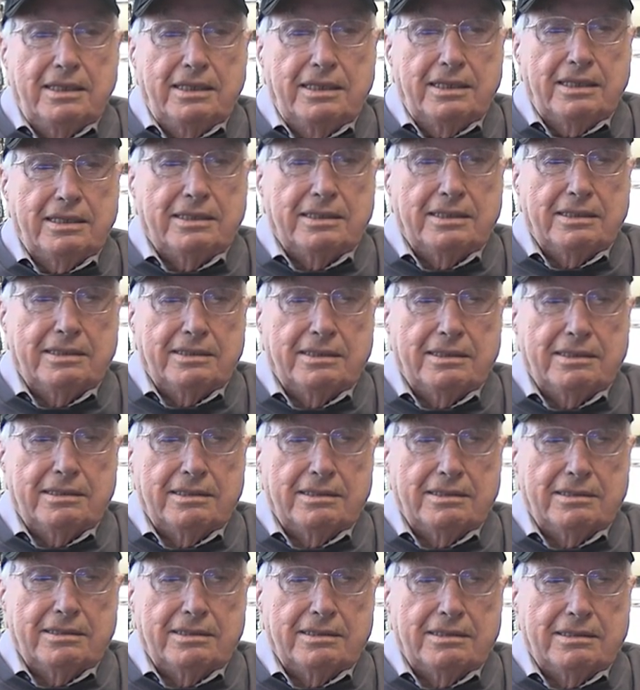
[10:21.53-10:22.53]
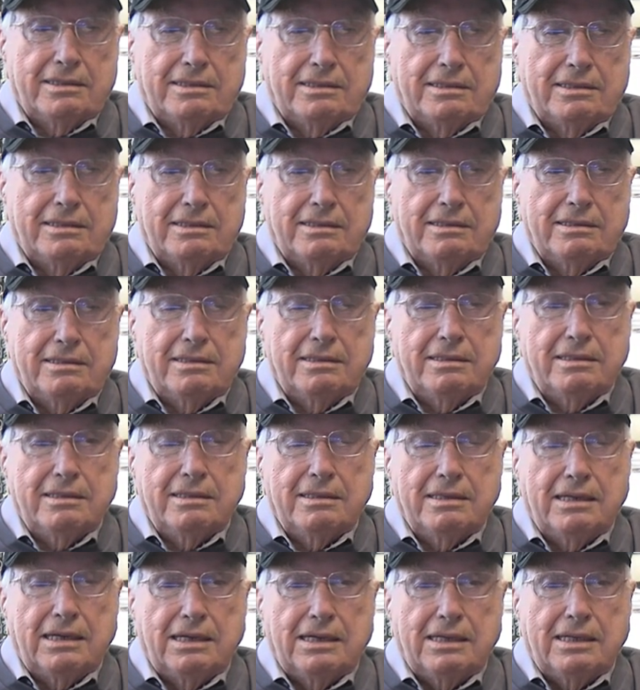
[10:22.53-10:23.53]
and uh,
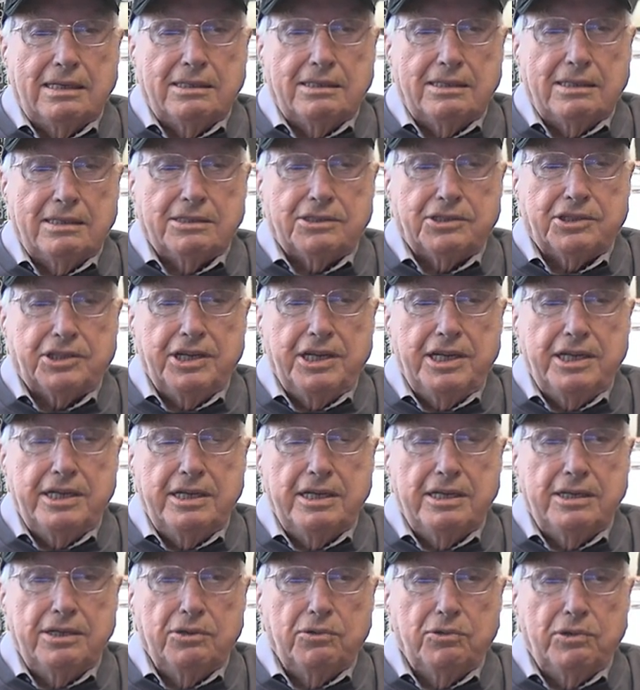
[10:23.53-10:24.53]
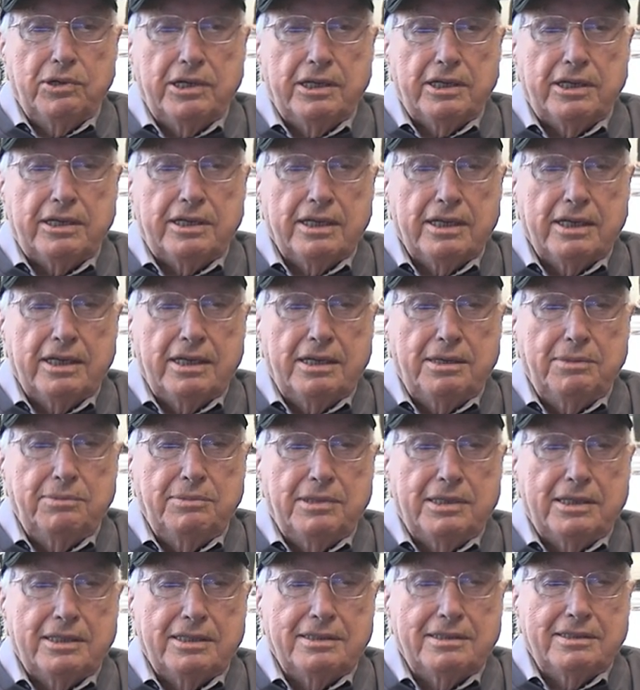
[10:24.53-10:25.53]
I skied in the
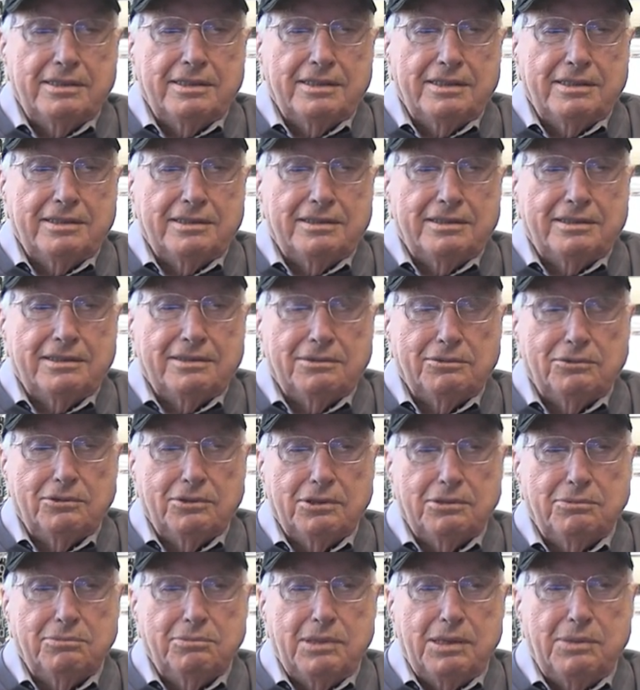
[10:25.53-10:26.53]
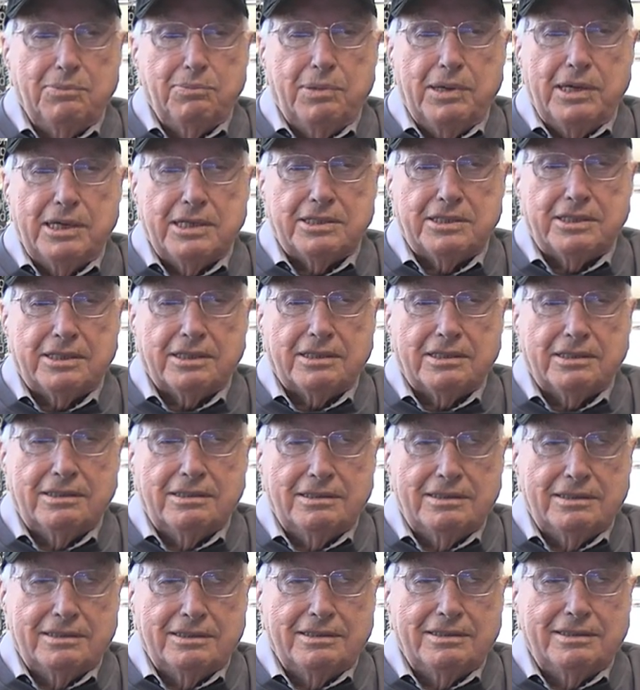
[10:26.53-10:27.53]
wintertime and uh, rode my
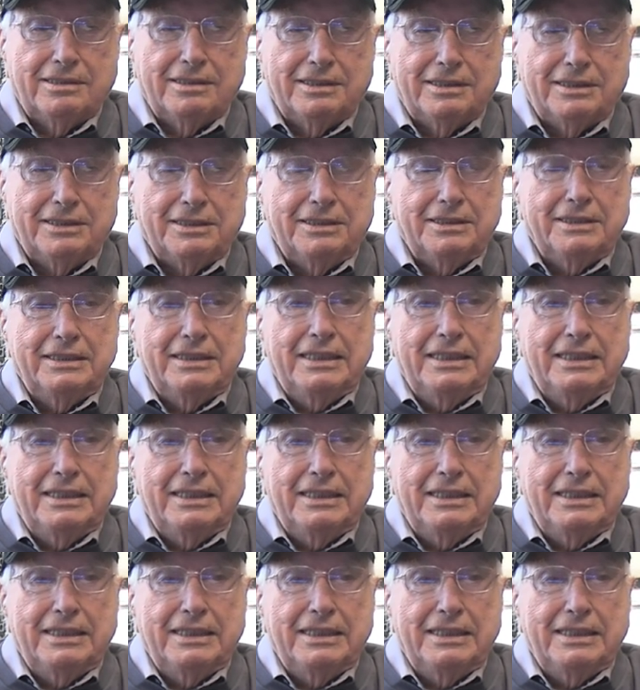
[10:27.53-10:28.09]
bicycle and uh,